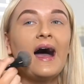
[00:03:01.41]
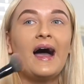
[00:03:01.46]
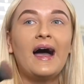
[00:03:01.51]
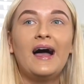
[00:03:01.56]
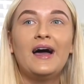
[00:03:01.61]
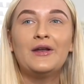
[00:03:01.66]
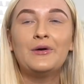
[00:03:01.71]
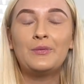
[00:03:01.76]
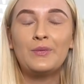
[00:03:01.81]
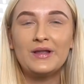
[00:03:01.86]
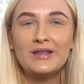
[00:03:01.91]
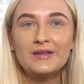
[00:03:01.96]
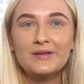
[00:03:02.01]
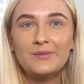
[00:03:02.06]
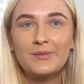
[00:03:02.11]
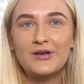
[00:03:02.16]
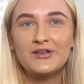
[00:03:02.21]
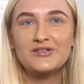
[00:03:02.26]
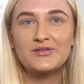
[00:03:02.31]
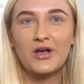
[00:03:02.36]
And one of the
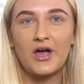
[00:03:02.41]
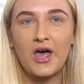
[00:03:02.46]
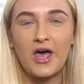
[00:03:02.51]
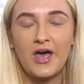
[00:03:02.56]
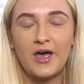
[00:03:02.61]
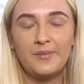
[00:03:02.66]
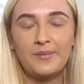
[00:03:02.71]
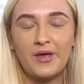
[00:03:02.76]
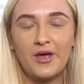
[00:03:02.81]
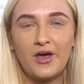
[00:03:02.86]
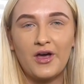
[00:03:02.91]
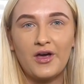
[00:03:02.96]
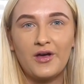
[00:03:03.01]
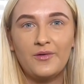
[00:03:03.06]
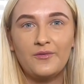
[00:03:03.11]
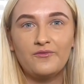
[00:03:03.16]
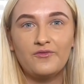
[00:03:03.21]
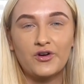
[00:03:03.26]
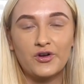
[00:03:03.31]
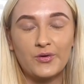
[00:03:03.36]
most
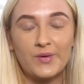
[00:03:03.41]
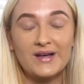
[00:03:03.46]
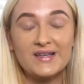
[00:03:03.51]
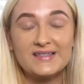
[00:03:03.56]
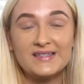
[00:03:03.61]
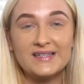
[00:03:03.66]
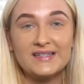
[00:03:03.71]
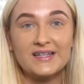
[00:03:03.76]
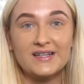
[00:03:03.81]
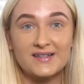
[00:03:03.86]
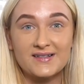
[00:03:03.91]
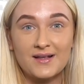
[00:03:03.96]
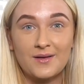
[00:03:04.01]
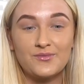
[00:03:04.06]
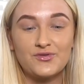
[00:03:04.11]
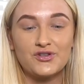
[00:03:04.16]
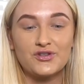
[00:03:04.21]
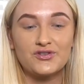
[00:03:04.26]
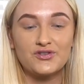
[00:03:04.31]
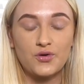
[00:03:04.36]
requested
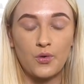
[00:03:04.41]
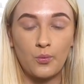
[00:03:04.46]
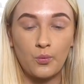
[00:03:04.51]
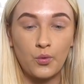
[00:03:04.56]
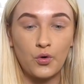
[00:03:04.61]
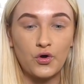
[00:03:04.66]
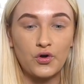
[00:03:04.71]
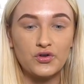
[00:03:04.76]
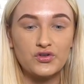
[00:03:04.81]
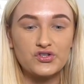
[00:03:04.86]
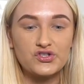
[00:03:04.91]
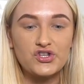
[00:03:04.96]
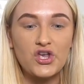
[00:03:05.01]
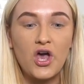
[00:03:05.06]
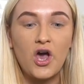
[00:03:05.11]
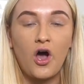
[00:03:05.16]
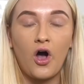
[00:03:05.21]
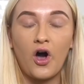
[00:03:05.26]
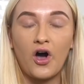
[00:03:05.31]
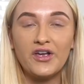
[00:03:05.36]
assumptions was,
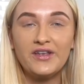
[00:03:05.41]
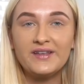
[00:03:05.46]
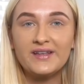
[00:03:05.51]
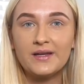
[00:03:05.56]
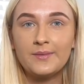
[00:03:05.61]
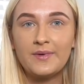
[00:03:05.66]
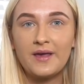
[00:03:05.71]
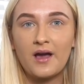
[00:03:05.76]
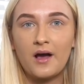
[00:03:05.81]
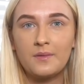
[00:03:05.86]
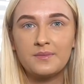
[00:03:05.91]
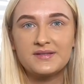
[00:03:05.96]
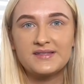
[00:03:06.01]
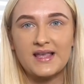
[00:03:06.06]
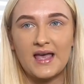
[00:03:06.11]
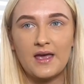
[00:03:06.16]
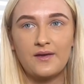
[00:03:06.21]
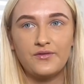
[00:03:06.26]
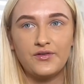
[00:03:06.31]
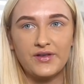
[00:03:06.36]
are you going to be
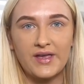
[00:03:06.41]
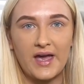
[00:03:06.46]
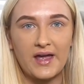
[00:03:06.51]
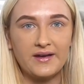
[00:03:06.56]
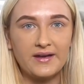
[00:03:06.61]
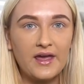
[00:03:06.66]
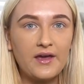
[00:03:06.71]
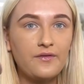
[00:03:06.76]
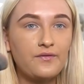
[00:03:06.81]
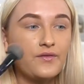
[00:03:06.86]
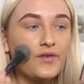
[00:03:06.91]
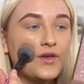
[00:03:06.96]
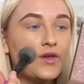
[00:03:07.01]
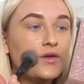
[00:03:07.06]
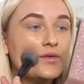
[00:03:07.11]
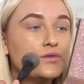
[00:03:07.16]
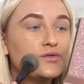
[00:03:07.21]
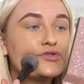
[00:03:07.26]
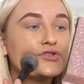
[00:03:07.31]
upset if you get a nephew?